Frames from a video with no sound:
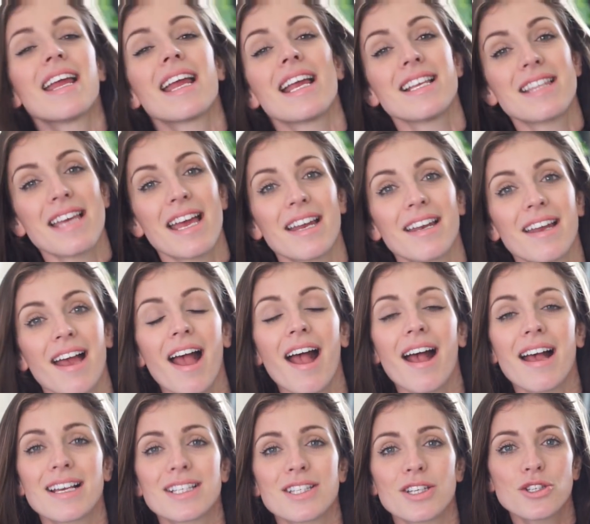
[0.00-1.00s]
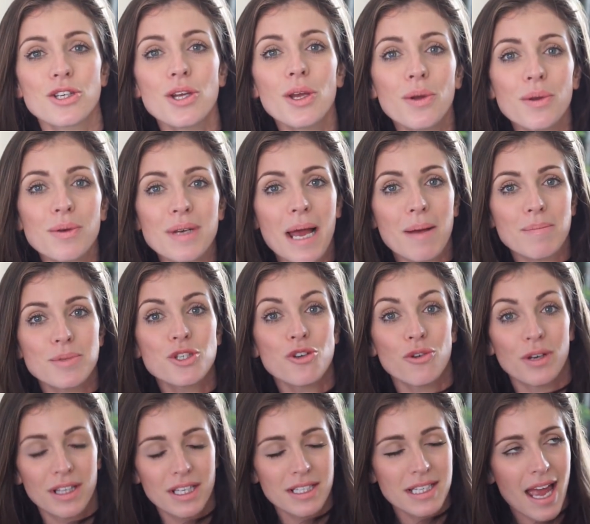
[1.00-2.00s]
He then has 2 naps
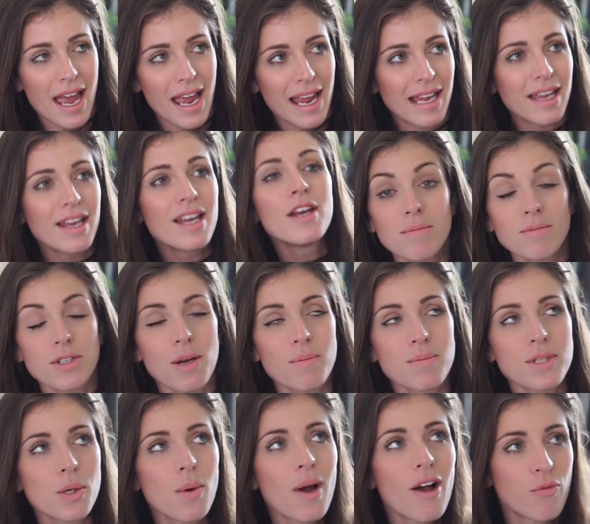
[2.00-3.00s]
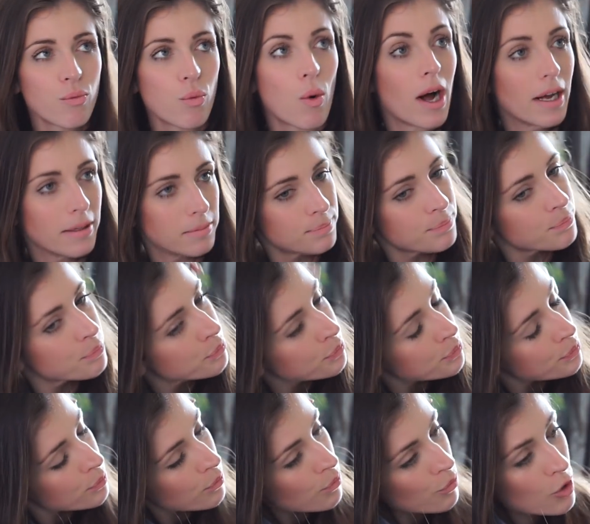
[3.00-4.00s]
during the day. Sometimes he'll have one
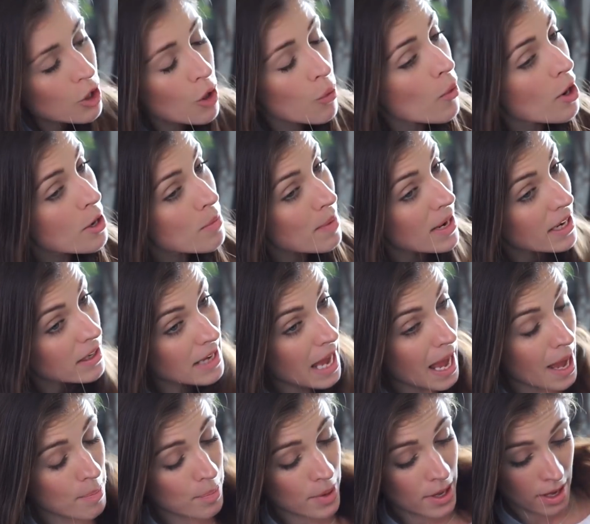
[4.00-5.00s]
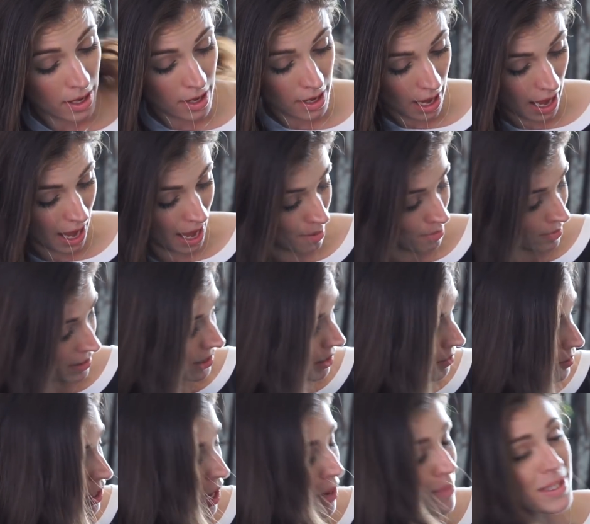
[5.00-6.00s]
big nap, and
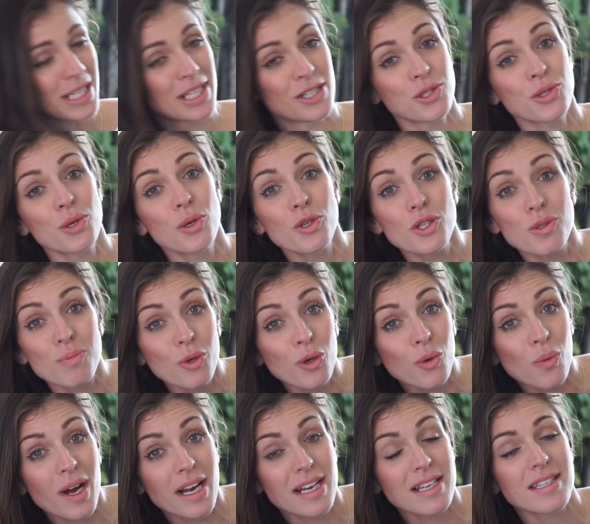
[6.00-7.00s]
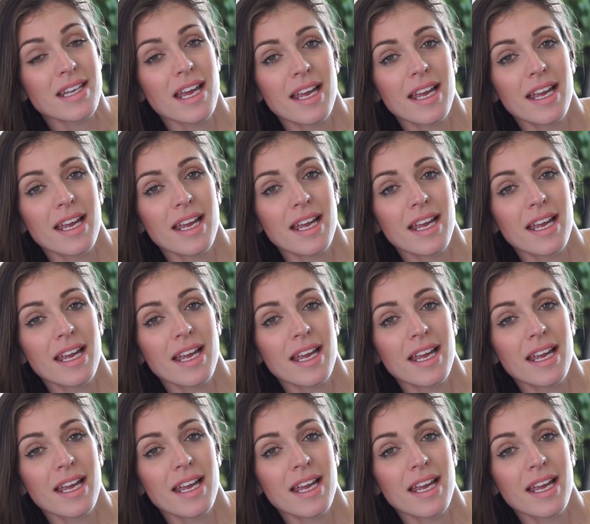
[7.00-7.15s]
sometimes it's 2 small ones.